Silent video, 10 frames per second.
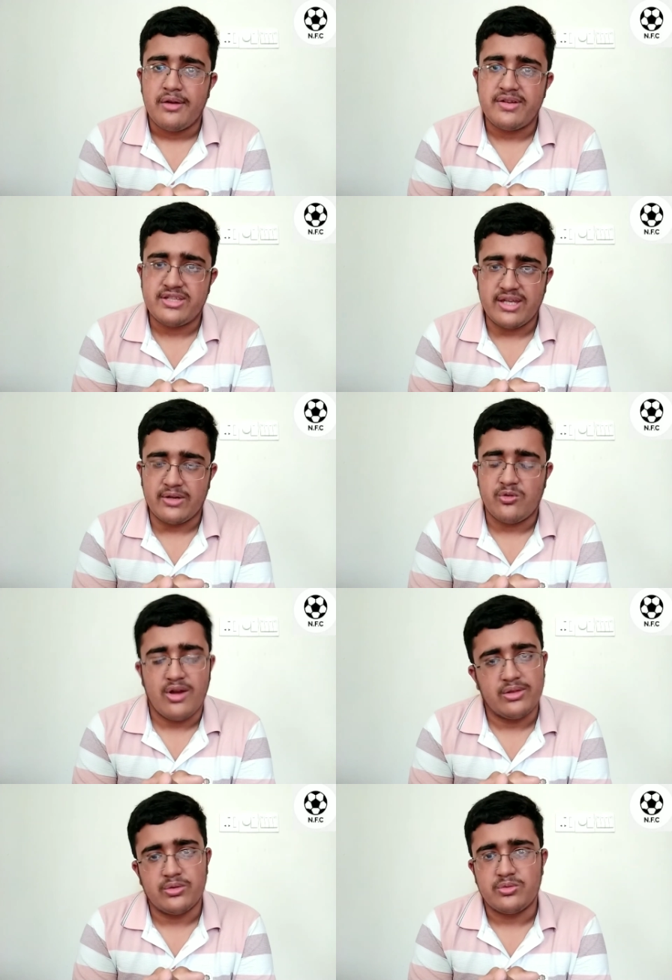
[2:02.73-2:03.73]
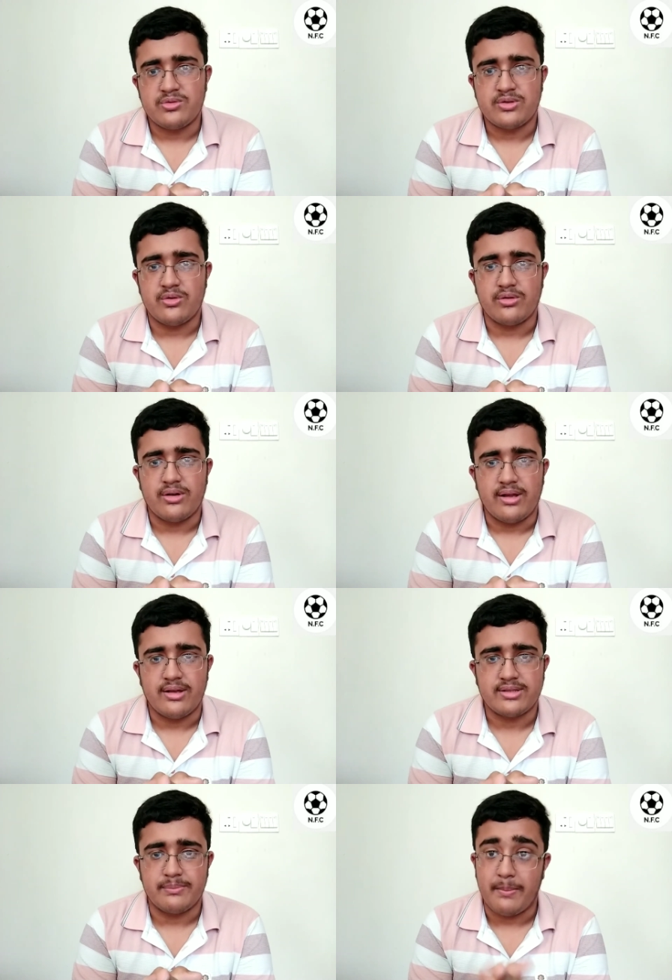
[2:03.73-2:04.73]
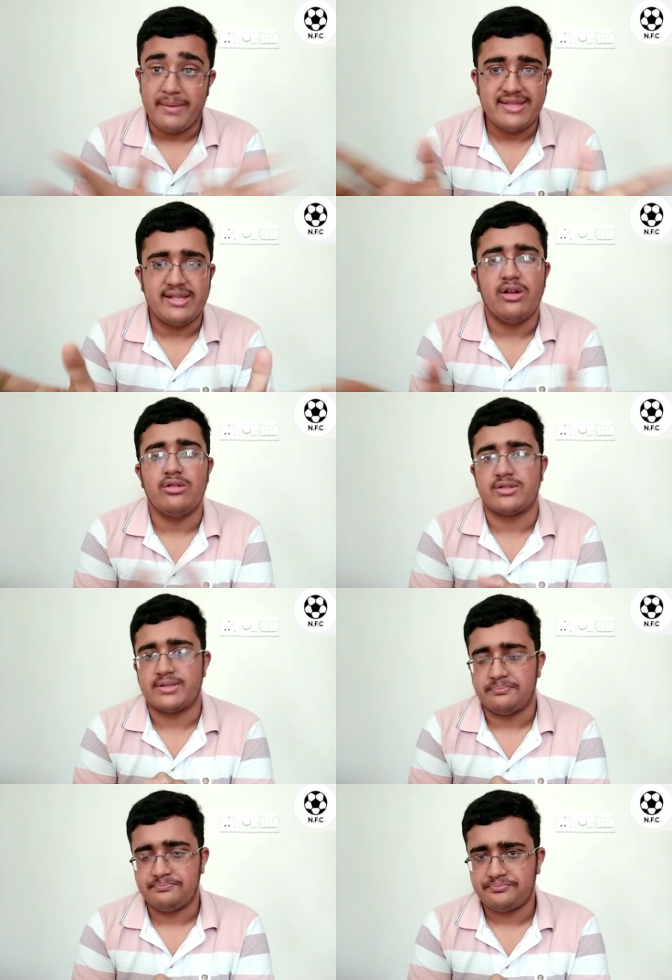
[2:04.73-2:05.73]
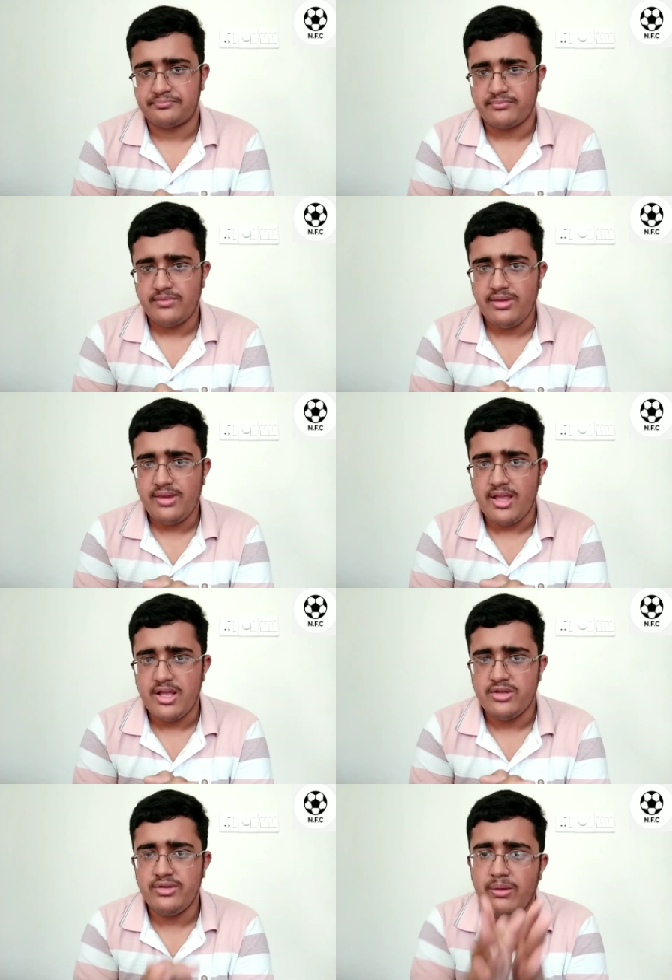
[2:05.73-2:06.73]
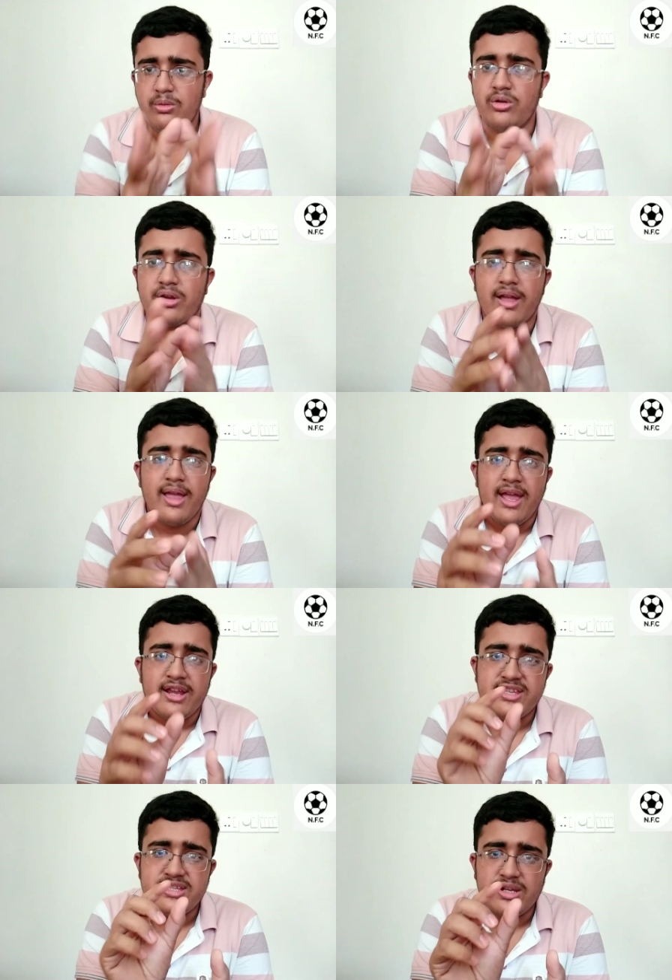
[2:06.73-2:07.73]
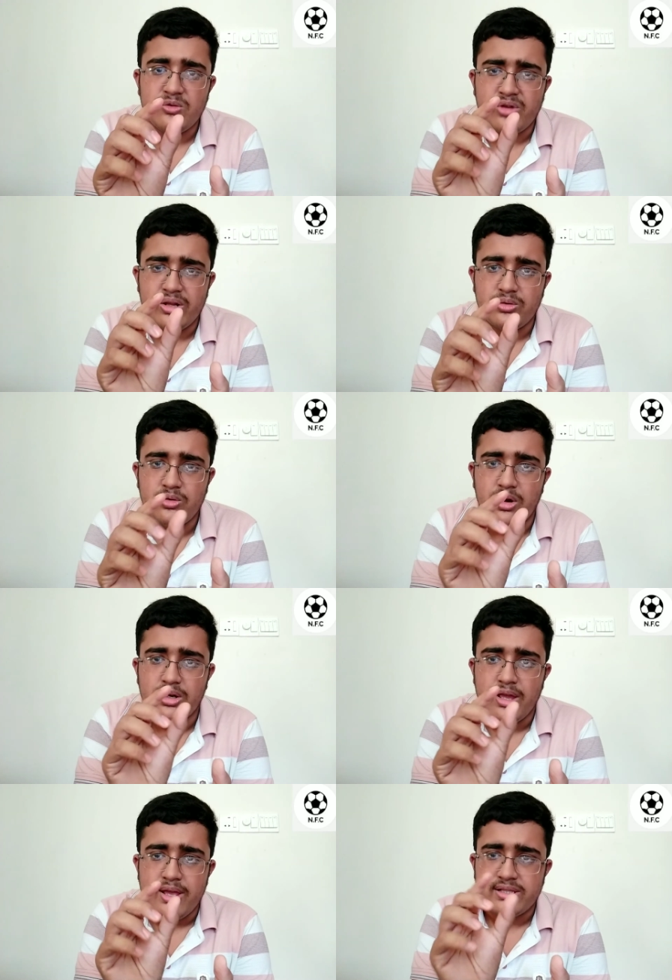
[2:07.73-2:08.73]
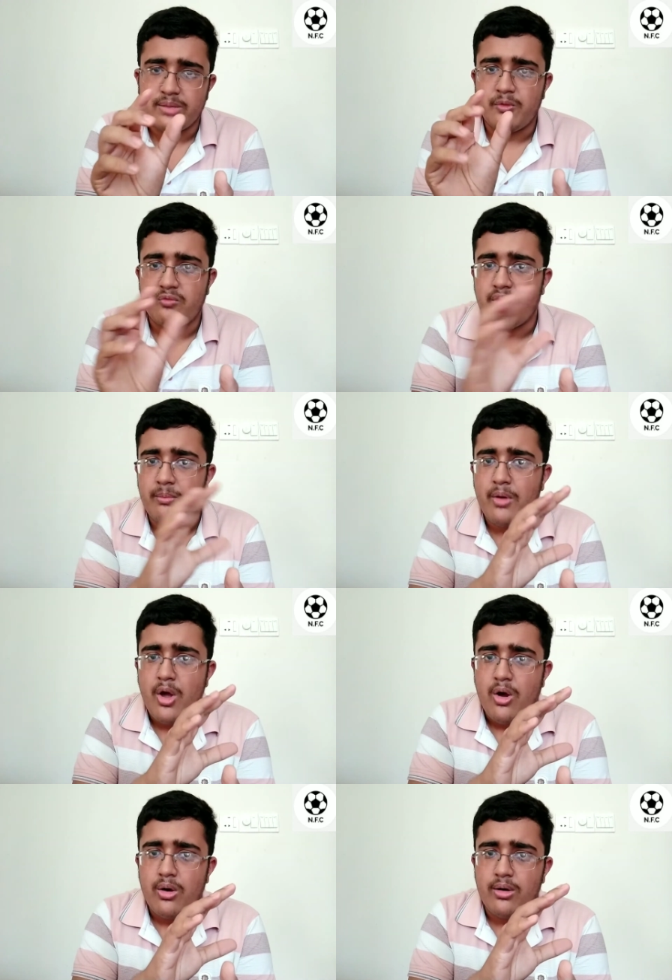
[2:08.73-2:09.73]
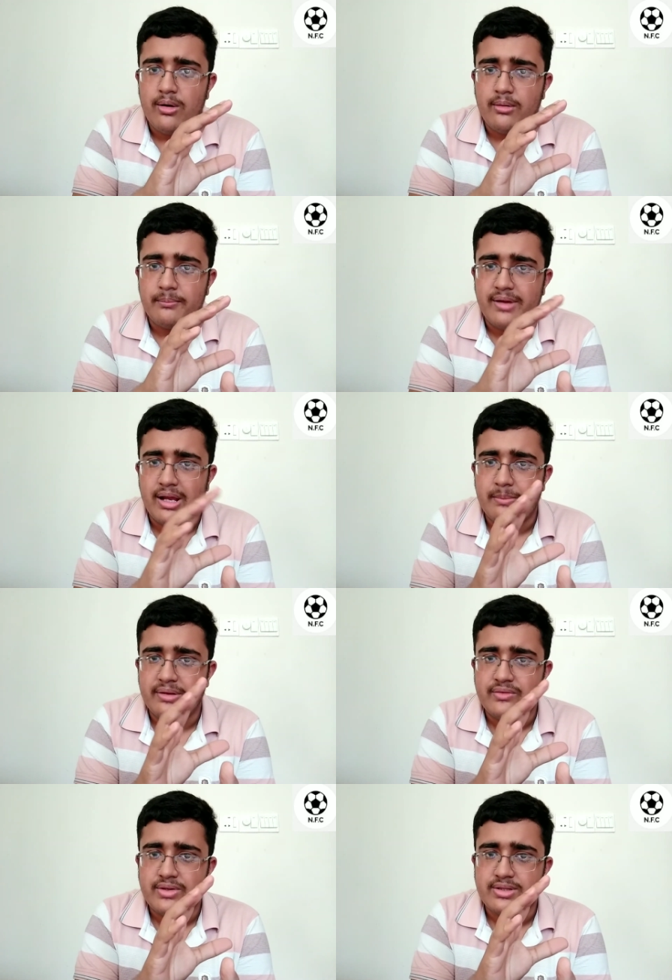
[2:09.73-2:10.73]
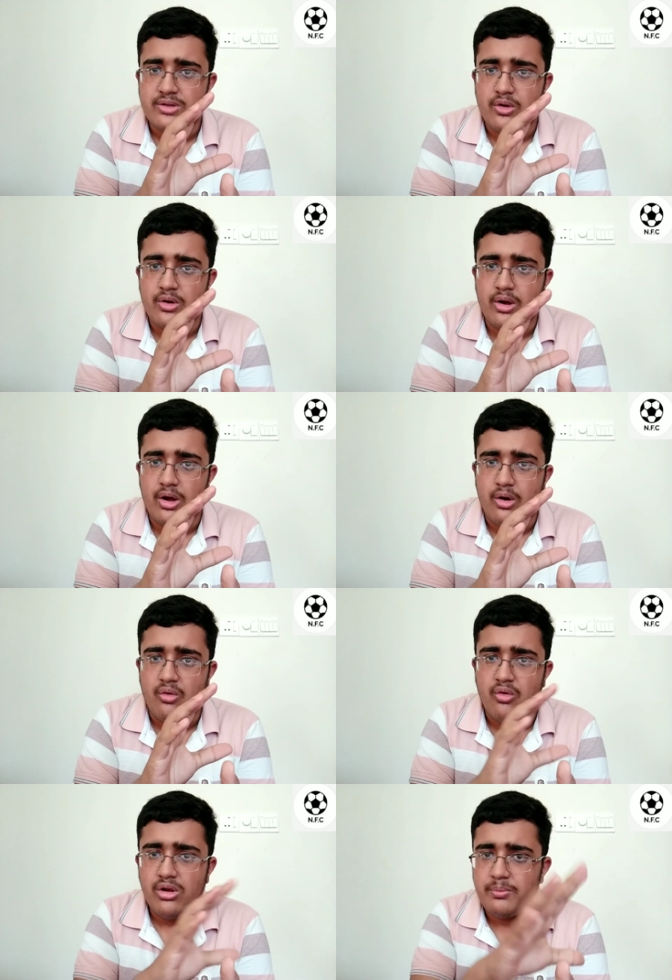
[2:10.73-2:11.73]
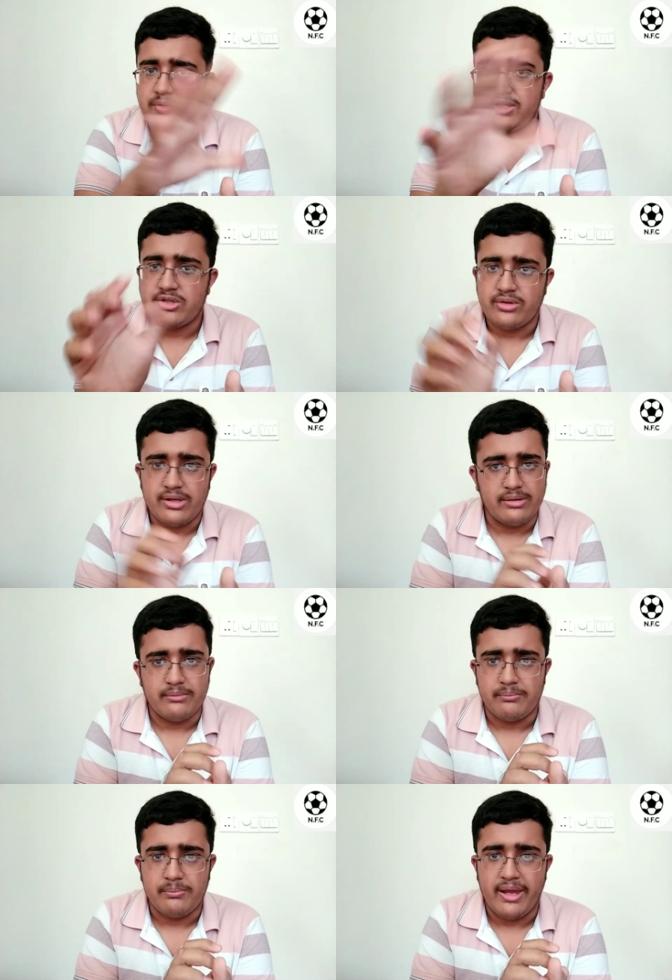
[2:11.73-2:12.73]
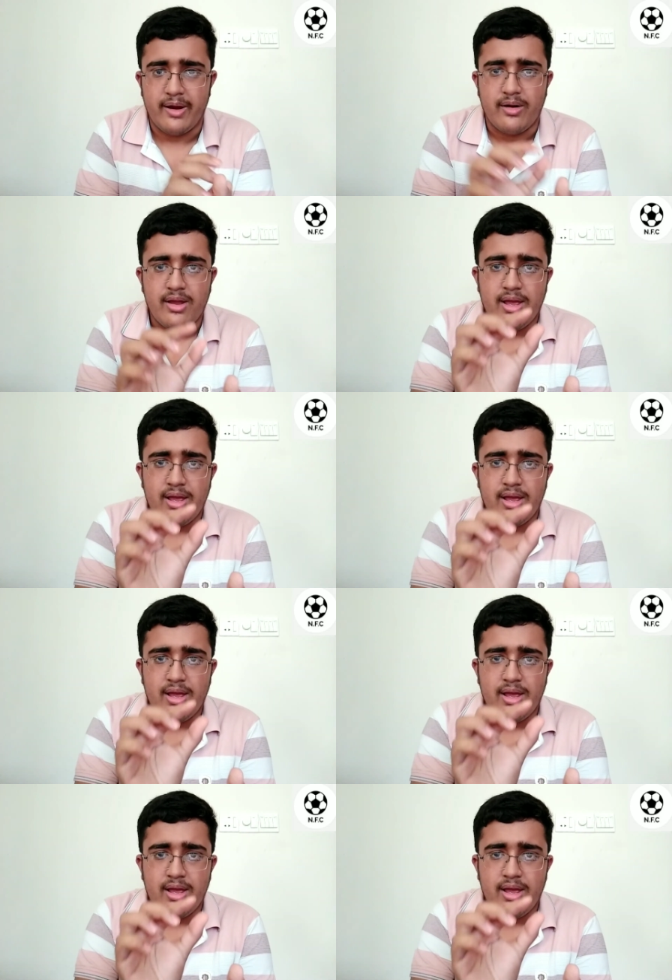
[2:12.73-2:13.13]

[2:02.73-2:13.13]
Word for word: Cristiano Ronaldo to score uh, some amazing goals so now look Cristiano Ronaldo got support from um, Real Madrid's uh, whole positioning player